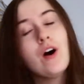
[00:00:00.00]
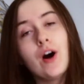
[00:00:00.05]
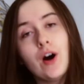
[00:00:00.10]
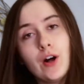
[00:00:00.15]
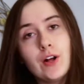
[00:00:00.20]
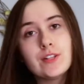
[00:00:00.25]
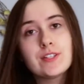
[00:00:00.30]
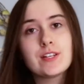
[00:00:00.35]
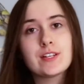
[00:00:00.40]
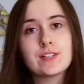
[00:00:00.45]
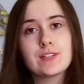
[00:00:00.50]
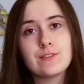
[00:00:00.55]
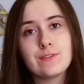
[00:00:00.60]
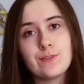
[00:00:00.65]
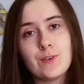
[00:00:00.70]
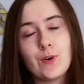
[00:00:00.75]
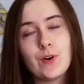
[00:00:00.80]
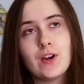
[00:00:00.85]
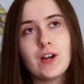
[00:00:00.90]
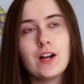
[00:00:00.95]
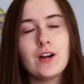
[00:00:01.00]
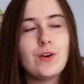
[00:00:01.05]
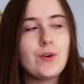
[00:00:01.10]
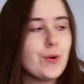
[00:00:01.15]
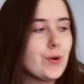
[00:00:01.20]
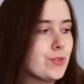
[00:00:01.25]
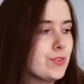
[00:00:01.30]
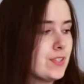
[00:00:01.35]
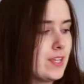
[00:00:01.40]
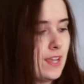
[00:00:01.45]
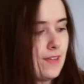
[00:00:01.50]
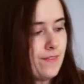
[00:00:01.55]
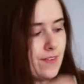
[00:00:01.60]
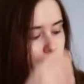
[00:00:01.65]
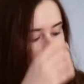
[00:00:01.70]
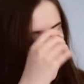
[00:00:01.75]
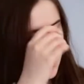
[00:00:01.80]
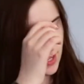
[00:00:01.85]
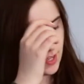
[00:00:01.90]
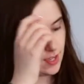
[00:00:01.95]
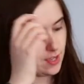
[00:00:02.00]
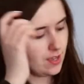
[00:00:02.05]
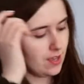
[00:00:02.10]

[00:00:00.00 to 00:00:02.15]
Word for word: Ulta, Sephora, Old Navy,